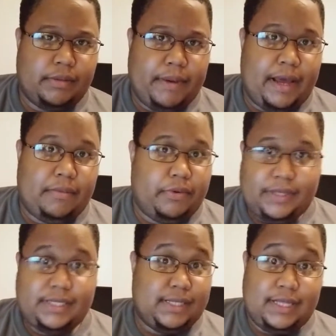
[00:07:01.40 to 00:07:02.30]
compatible.
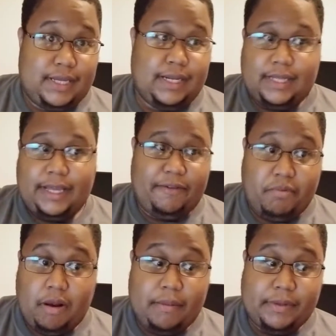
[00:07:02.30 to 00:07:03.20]
This is the thing that they
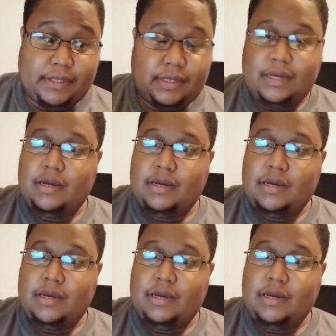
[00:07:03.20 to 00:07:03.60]
promised.